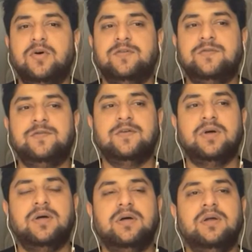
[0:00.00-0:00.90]

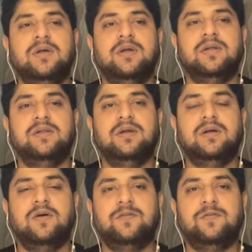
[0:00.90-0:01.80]

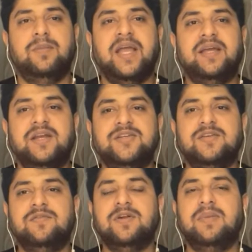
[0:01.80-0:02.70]
of
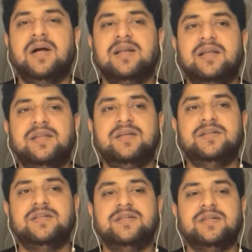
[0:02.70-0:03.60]
migration from Bangladesh,